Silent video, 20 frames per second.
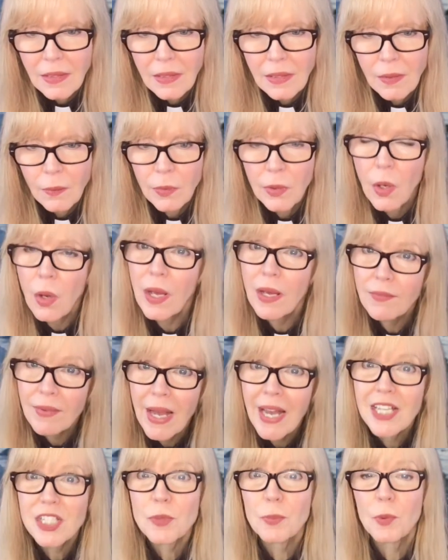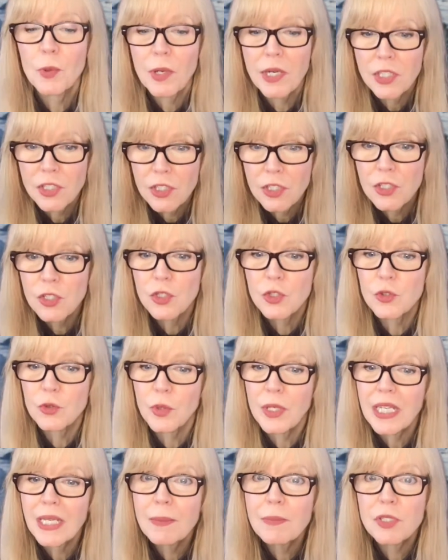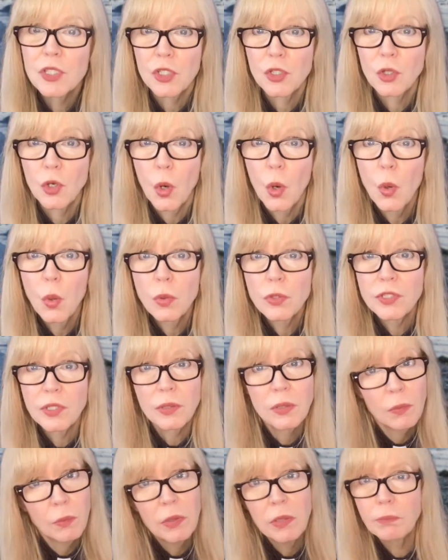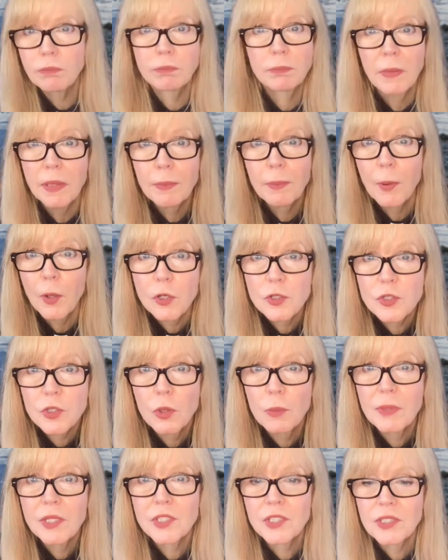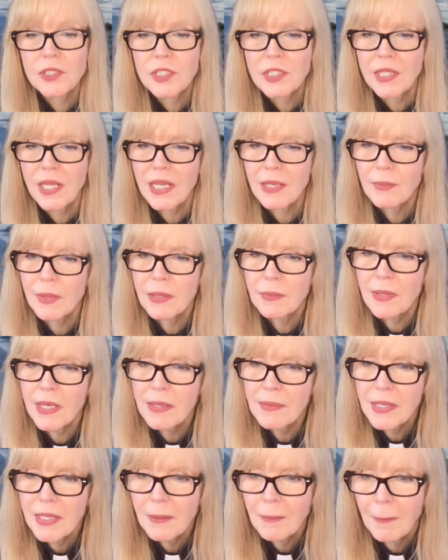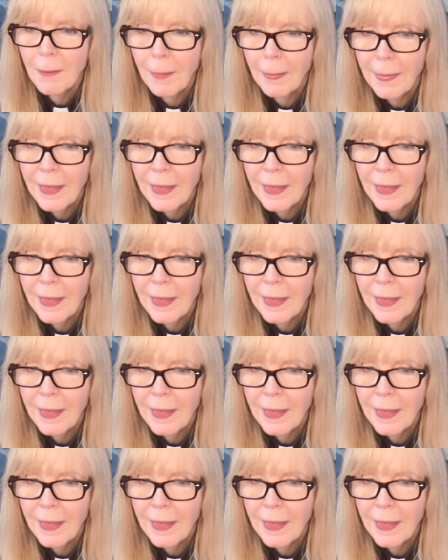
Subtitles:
We all have aspirations and dreams and goals and personal mission statement maybe,